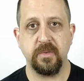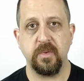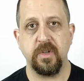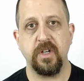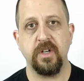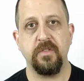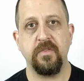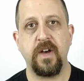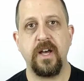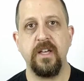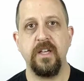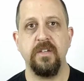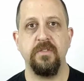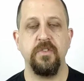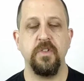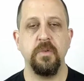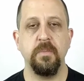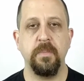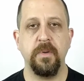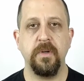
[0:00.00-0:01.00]
where
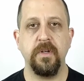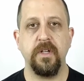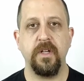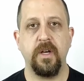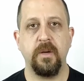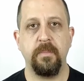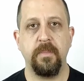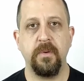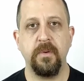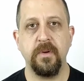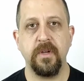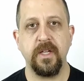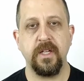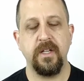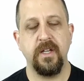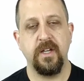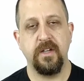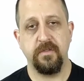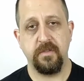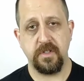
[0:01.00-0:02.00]
if you put a point,